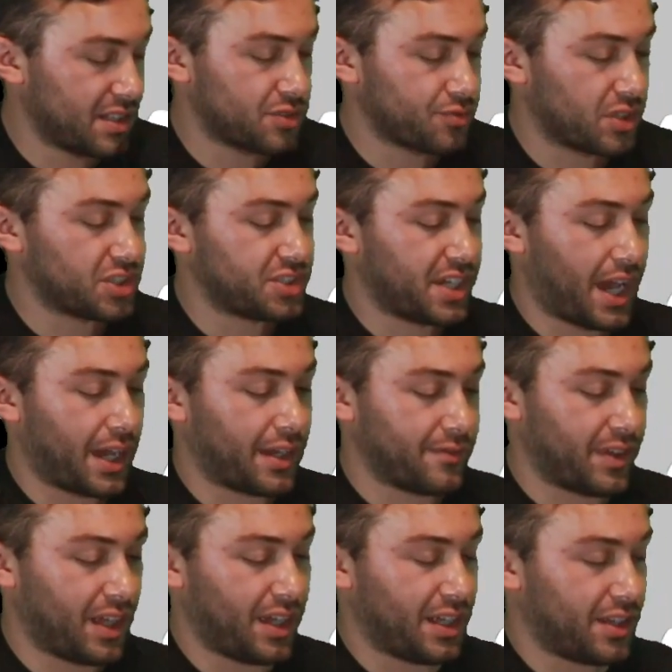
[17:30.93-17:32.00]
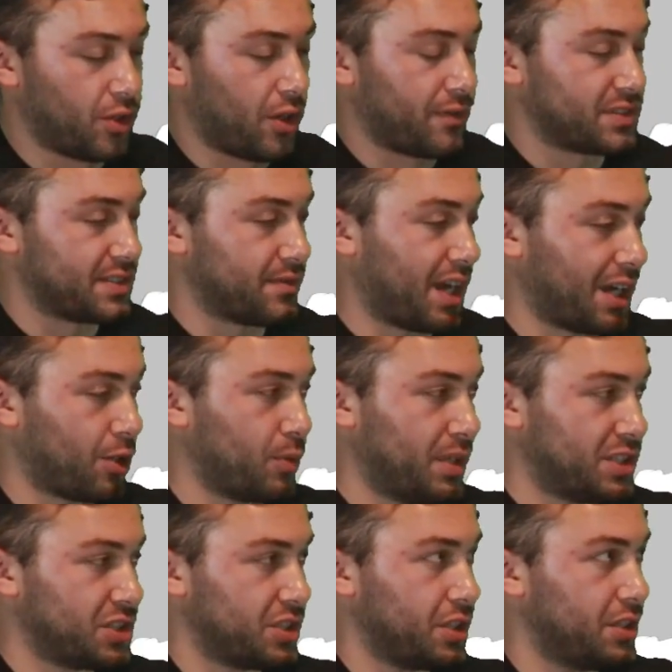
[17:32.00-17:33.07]
rush attack, if they can get the offensive line
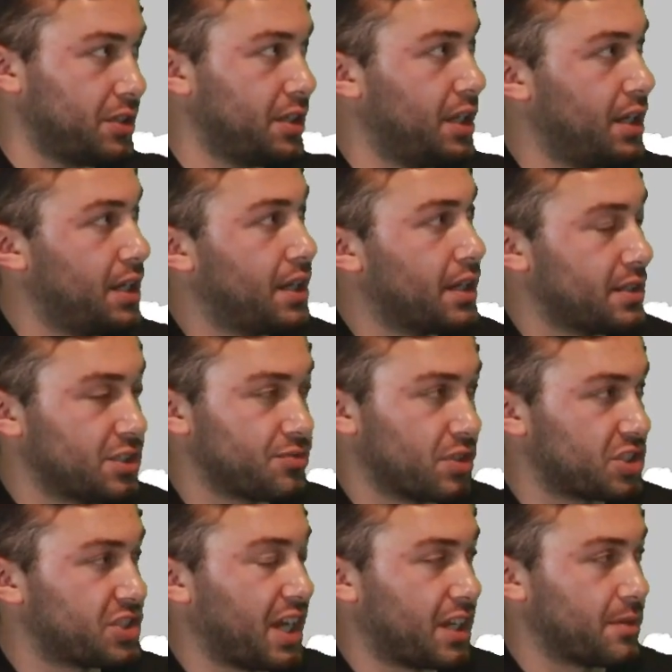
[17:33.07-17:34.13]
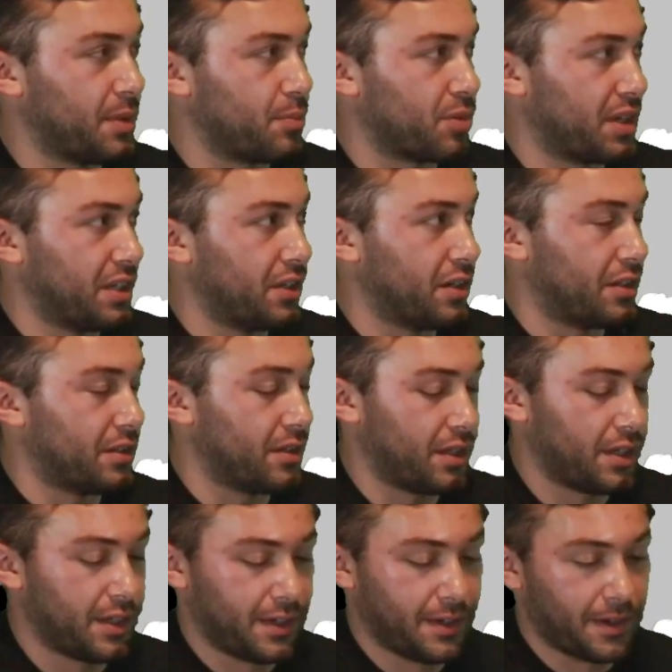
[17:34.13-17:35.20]
cohesion good, this rush attack could be pretty good.
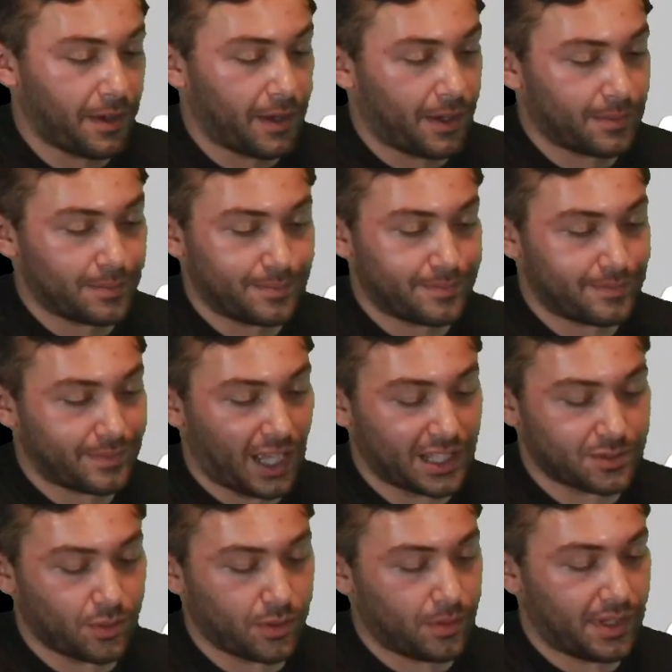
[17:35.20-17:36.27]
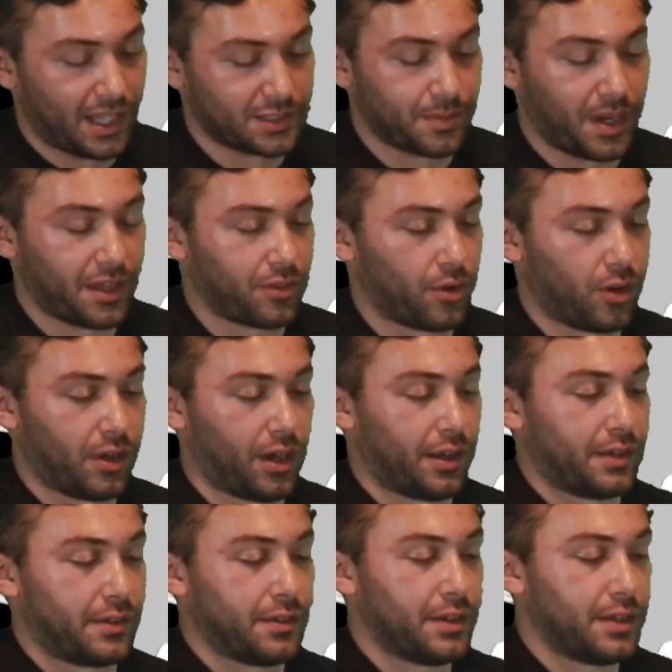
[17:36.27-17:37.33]
That's my thought on
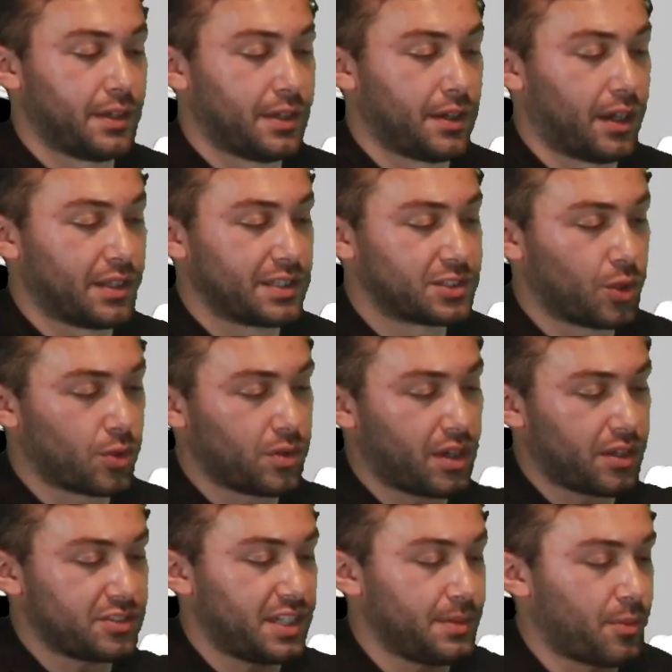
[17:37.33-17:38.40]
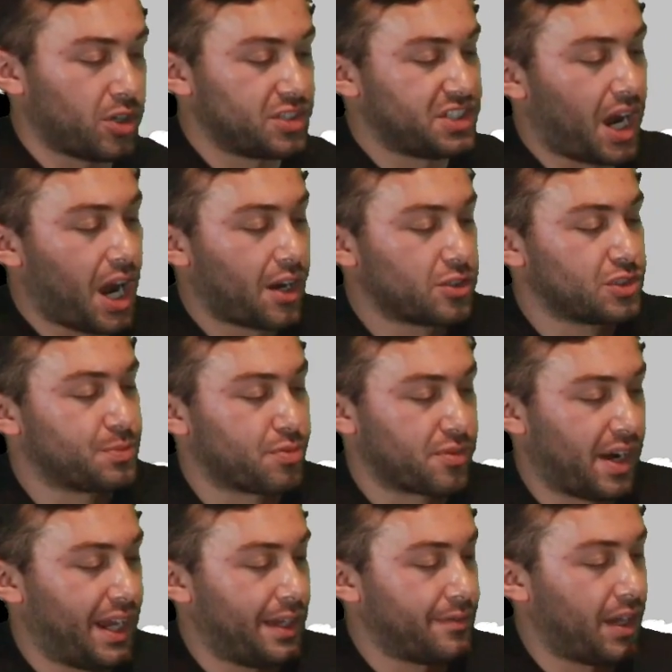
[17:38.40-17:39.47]
it. Let's go to another team, March, Yonkers
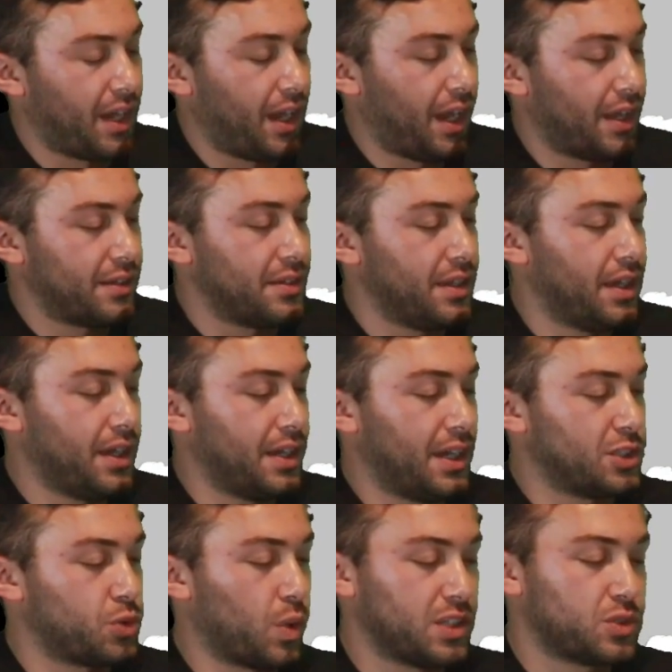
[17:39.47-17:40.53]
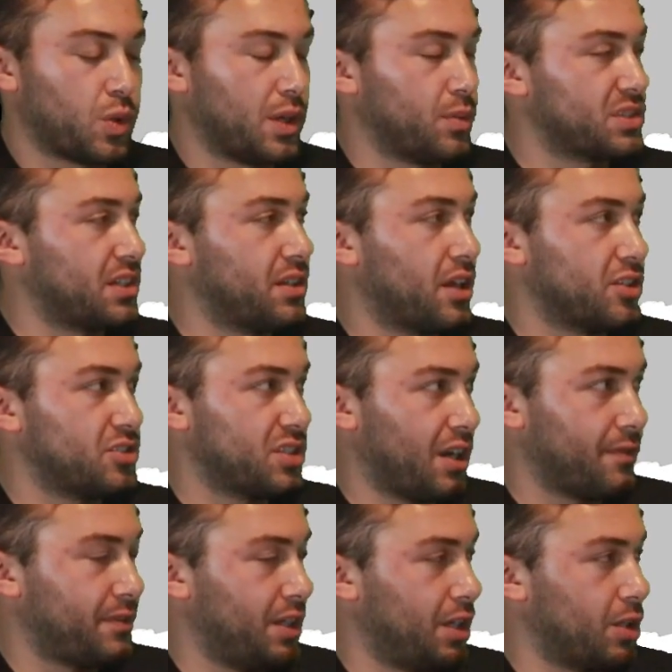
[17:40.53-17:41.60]
Brave. And in 2020 was another
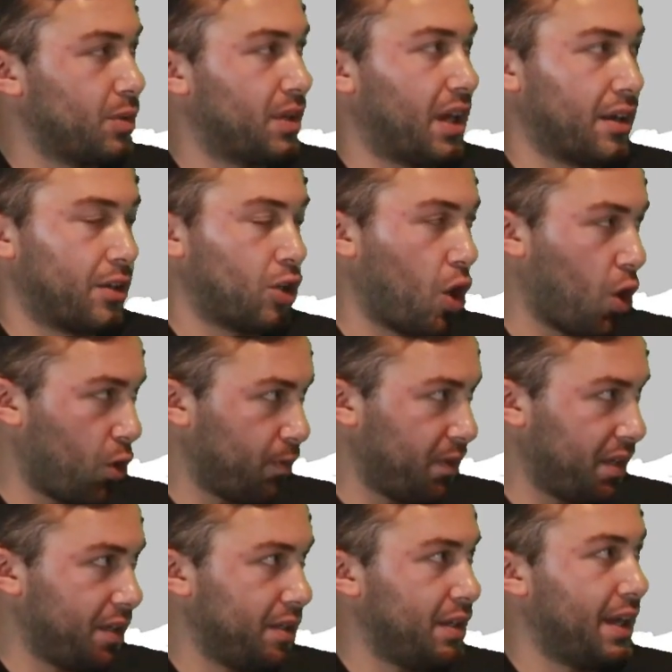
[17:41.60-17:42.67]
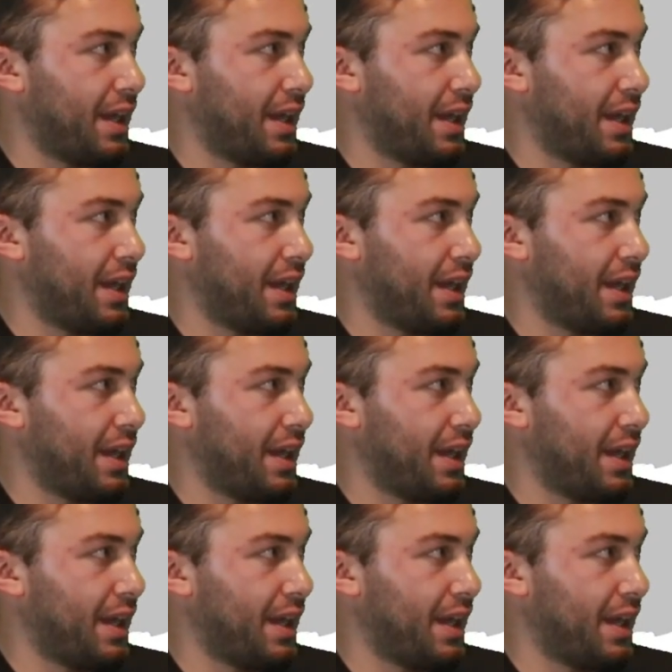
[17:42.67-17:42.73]
tough year. We got a COVID,